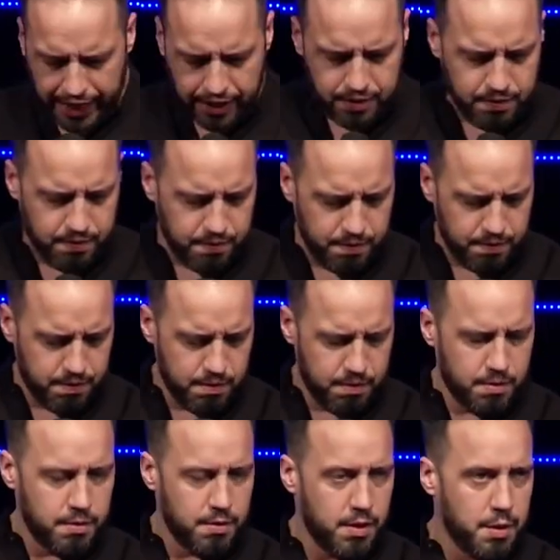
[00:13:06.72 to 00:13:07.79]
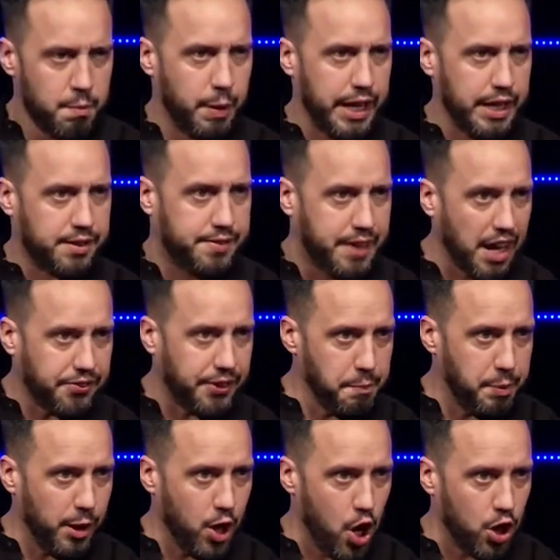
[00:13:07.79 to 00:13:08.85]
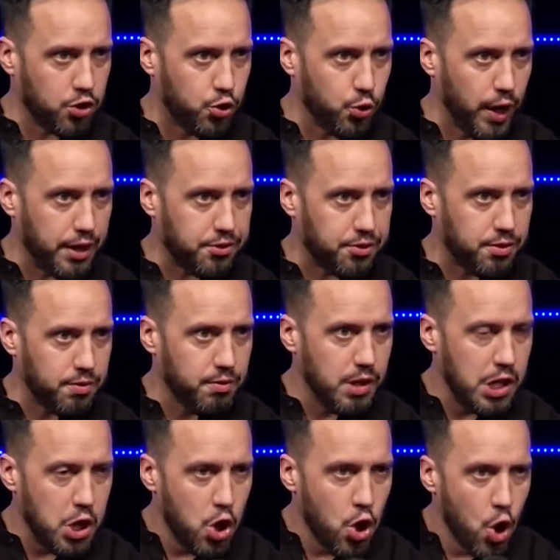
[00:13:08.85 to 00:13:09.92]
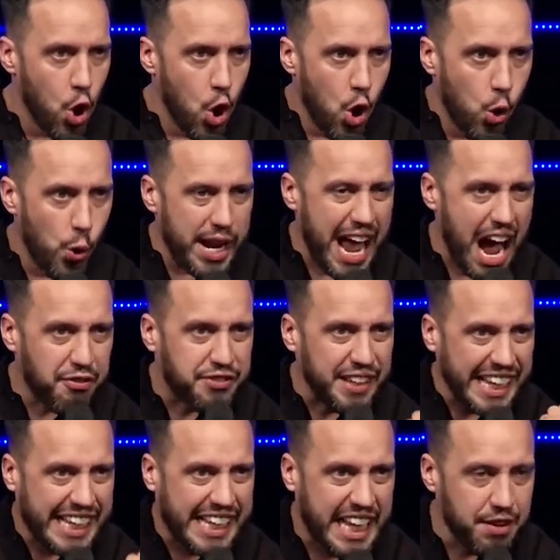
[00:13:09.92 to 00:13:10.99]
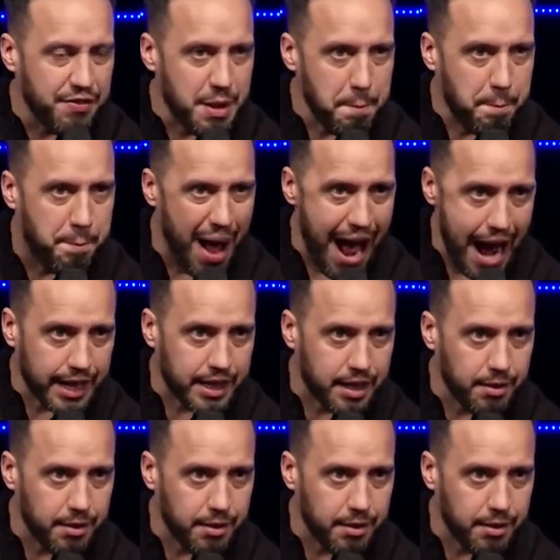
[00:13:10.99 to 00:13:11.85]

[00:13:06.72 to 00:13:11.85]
it, but it doesn't belong to us. We have to give it back."